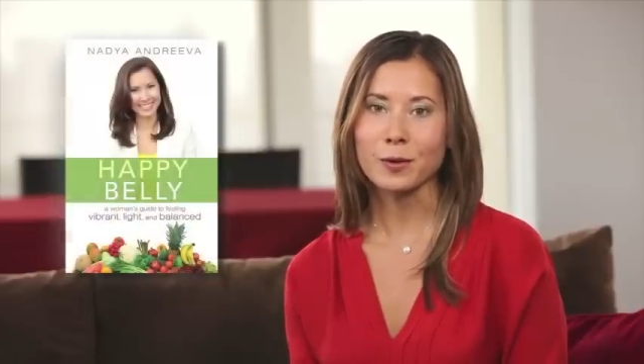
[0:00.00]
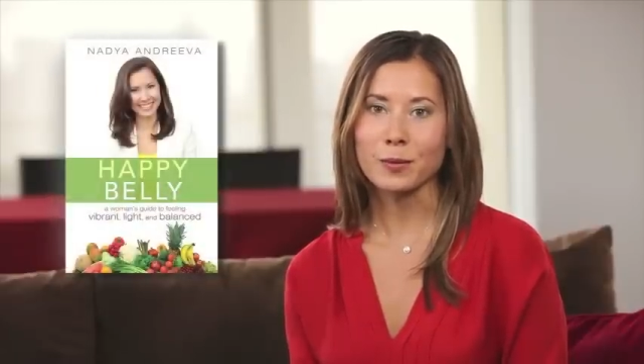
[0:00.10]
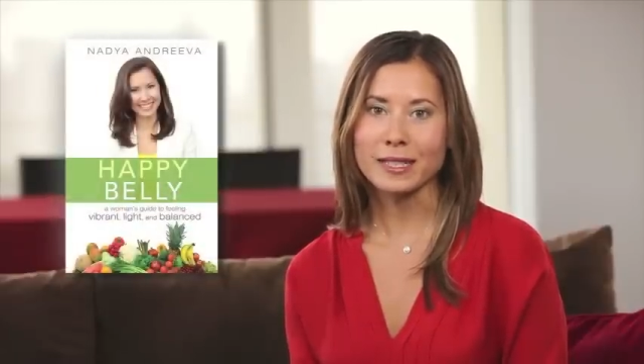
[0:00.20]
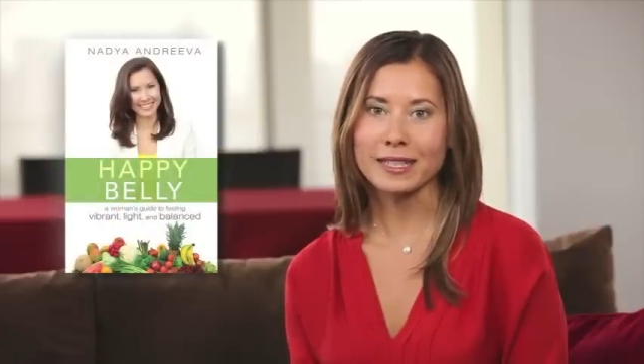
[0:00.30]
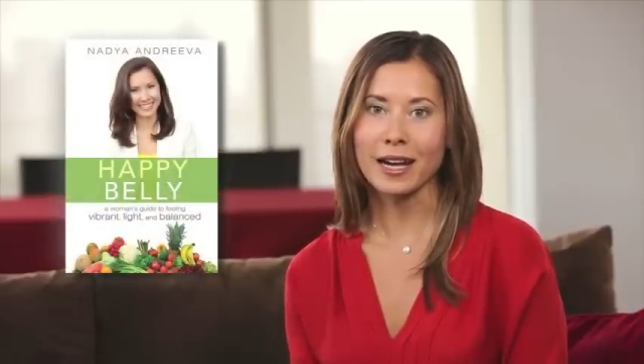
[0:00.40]

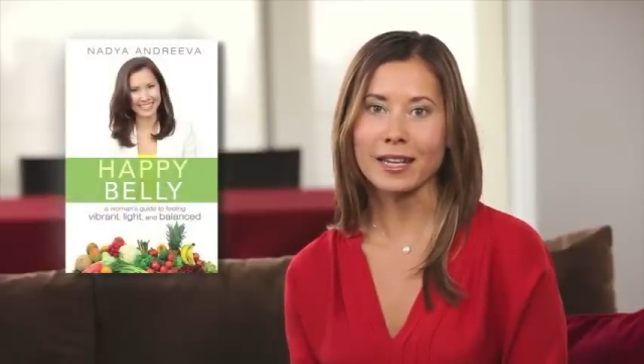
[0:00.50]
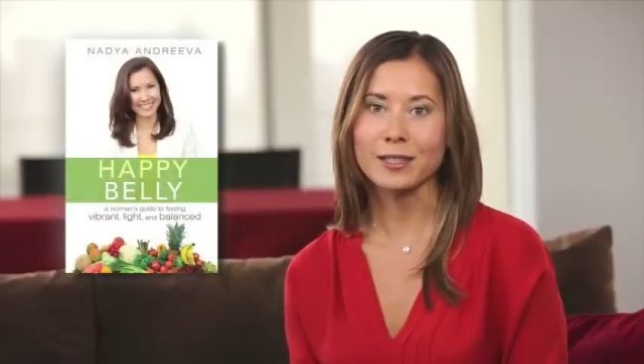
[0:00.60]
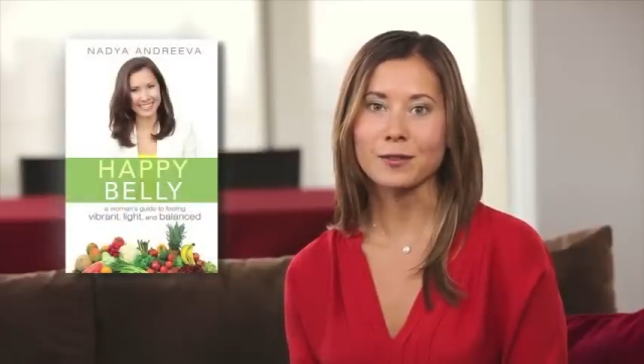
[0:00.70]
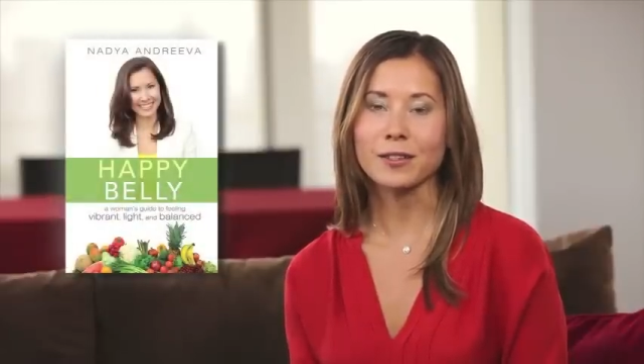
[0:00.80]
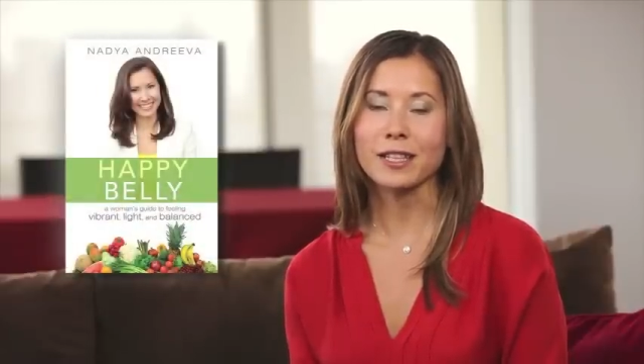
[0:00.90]
Women's
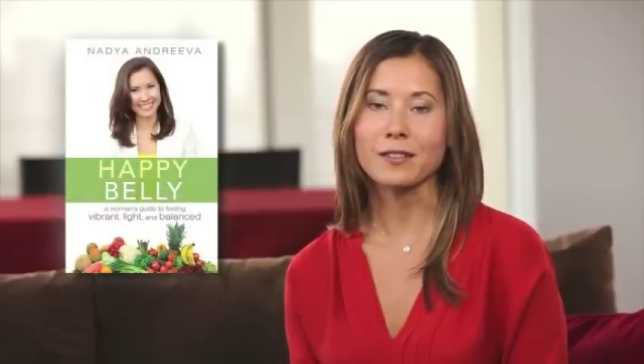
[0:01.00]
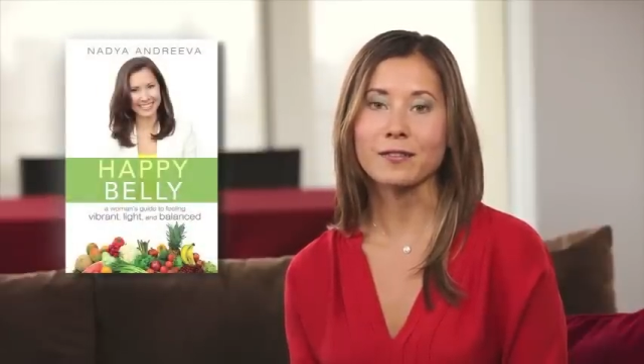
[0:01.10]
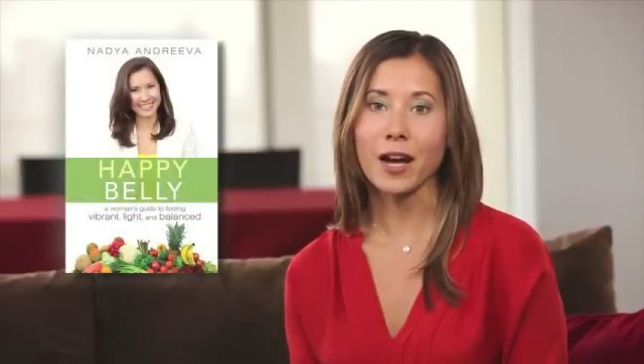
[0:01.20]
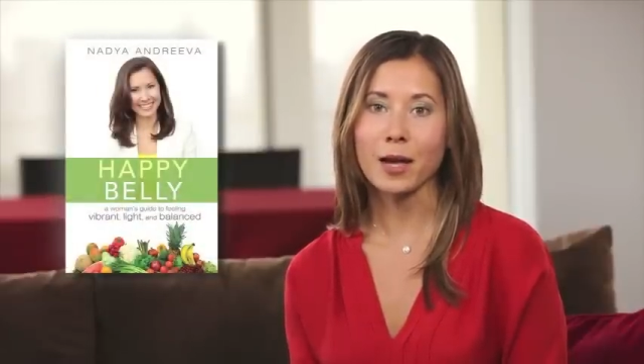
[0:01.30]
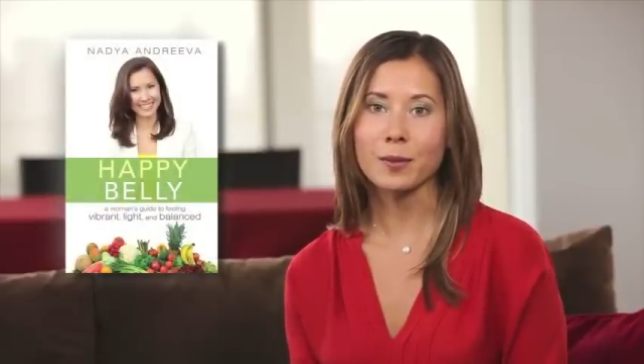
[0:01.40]
Guide to Feeling
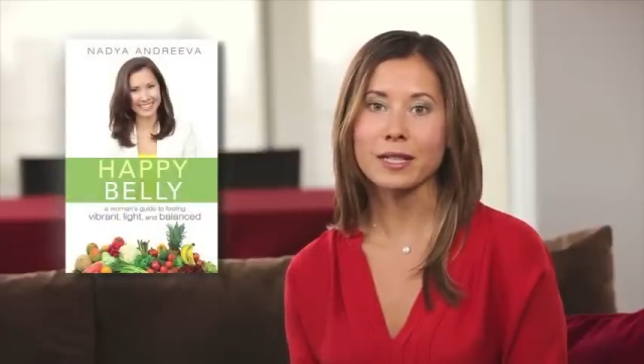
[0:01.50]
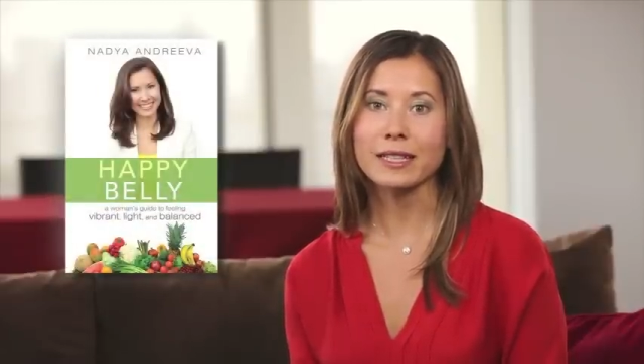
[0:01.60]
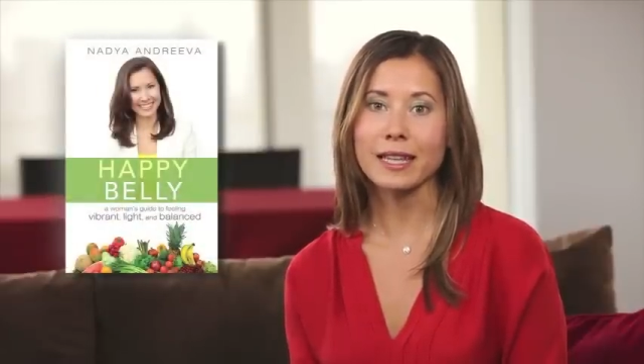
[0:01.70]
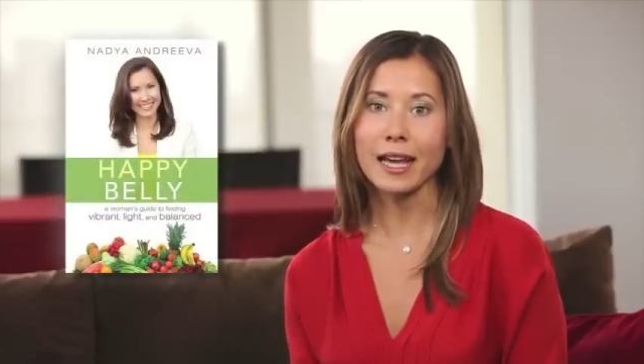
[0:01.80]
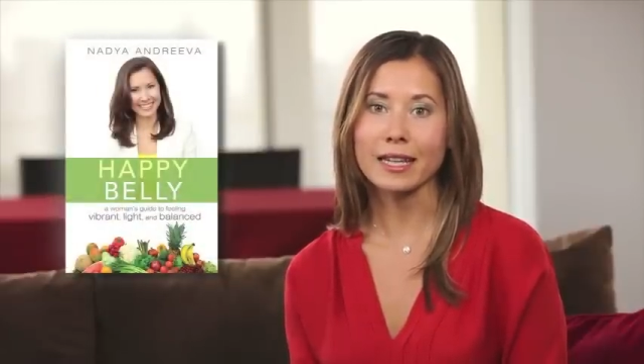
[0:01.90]

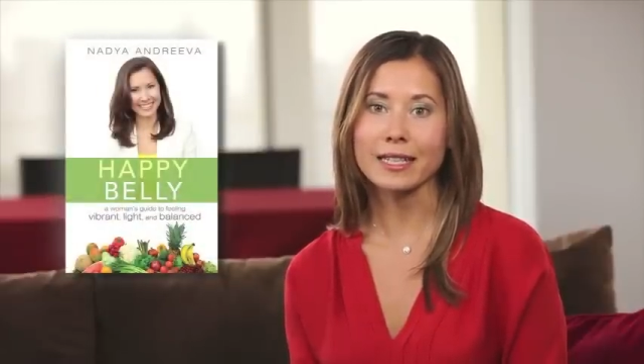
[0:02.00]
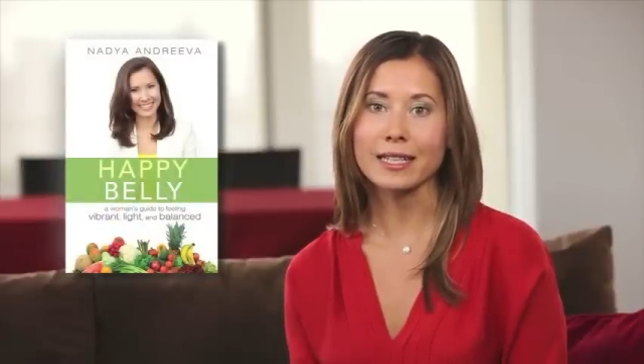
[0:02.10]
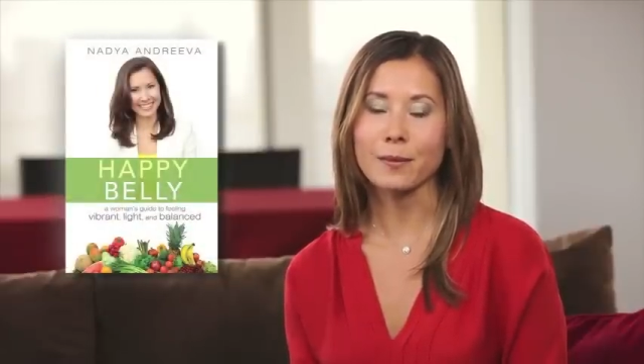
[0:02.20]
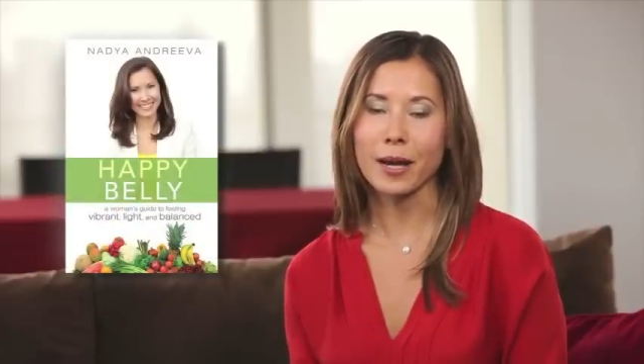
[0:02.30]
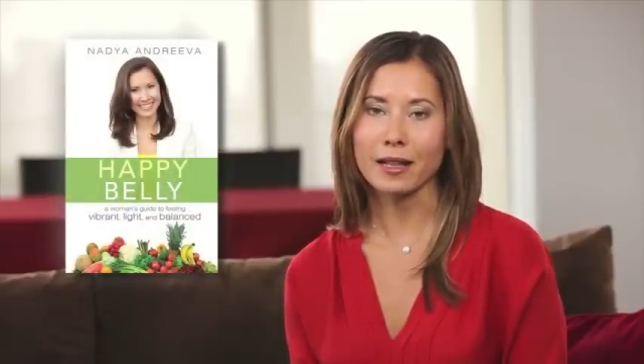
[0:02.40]
Vibrant, Light,
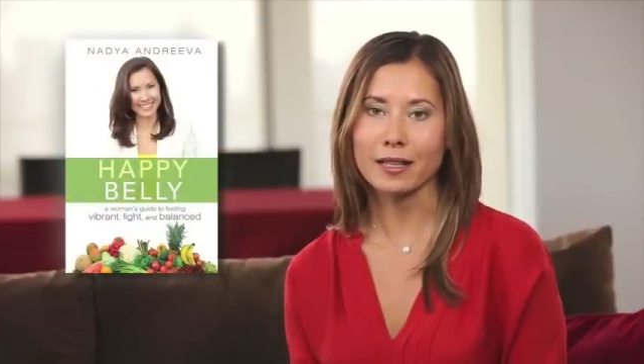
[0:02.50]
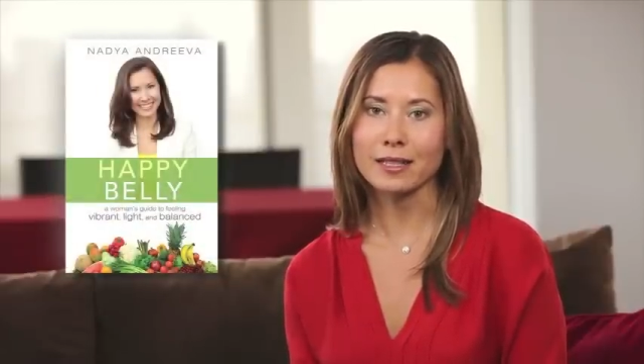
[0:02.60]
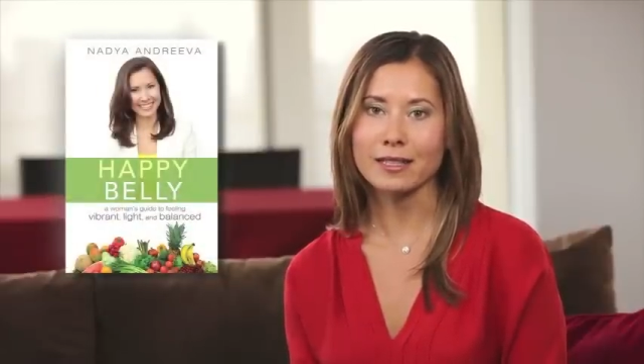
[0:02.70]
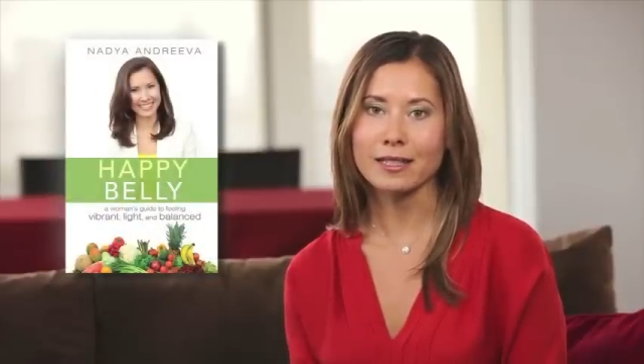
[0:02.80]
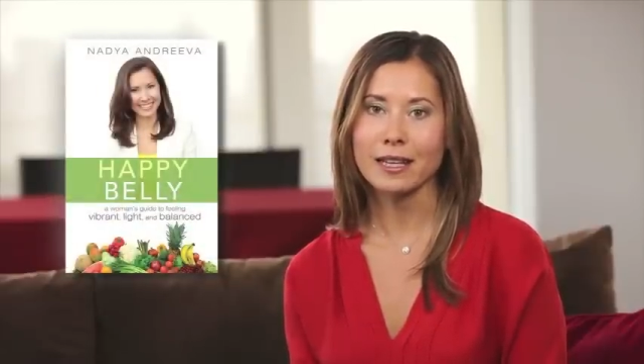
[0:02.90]
and
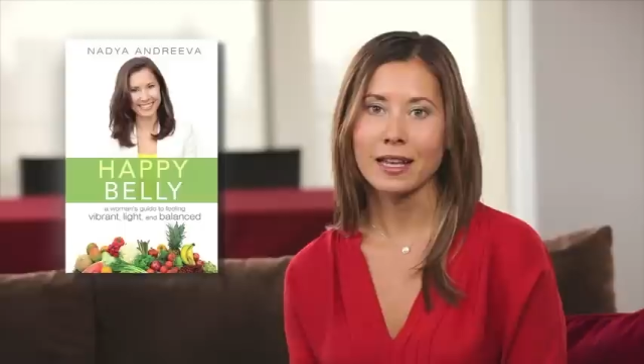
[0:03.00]
Balanced,